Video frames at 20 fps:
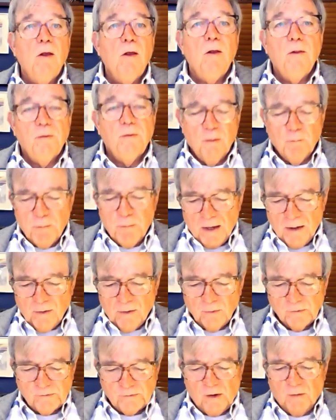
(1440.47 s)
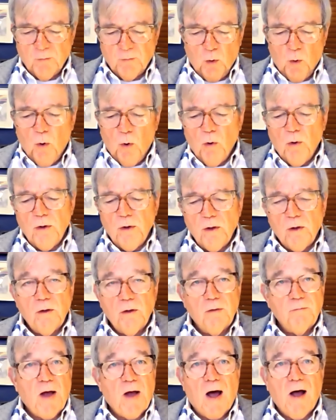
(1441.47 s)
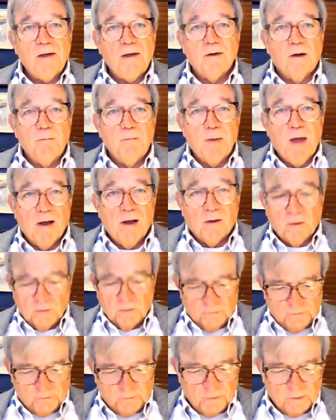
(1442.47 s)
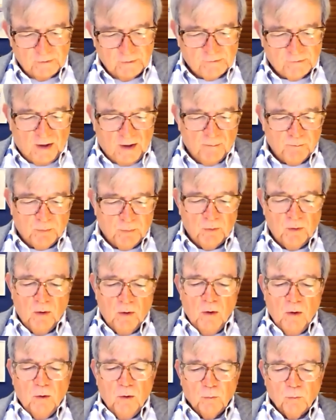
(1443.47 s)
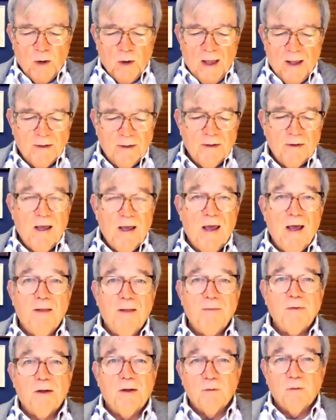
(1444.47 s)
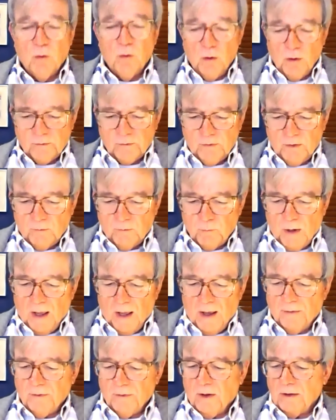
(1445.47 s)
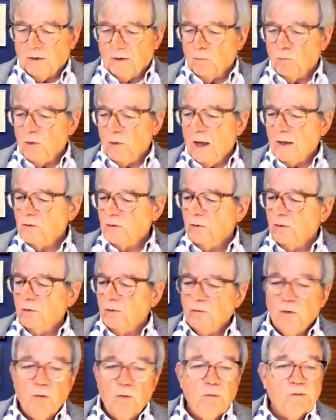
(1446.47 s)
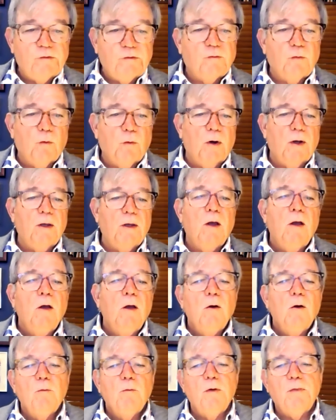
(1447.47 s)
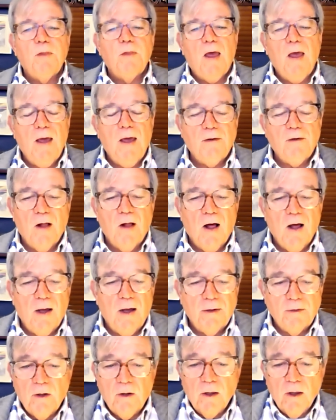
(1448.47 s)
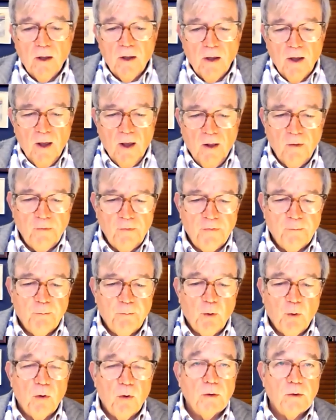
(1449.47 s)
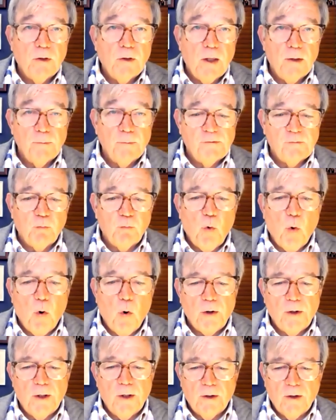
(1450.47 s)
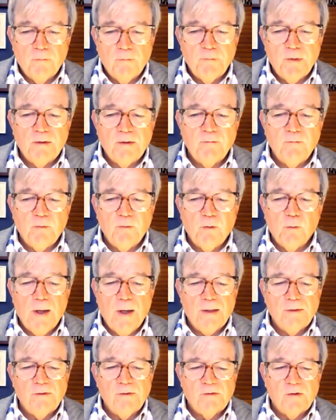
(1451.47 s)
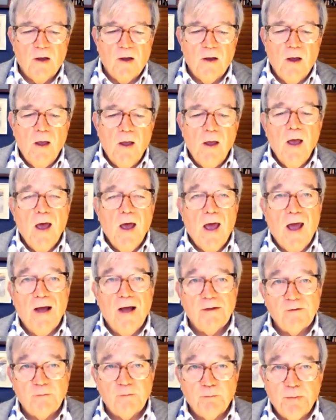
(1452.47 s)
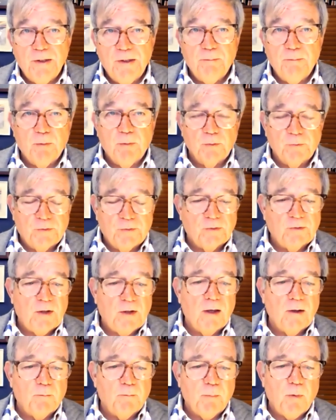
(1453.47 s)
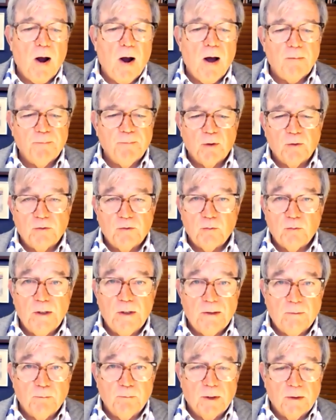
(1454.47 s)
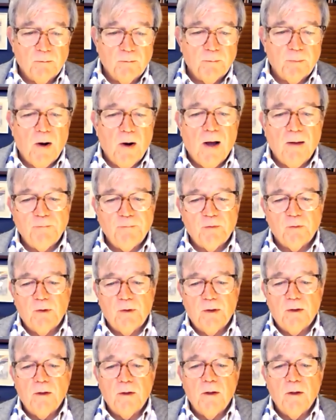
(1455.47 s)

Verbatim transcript: The makers of Oil of Hyalomel, for example, ran an ad that looked and read like a regular news story with the headline, "Health Board Gives Warning of Influenza, Asks People to Take Proper Treatment Promptly."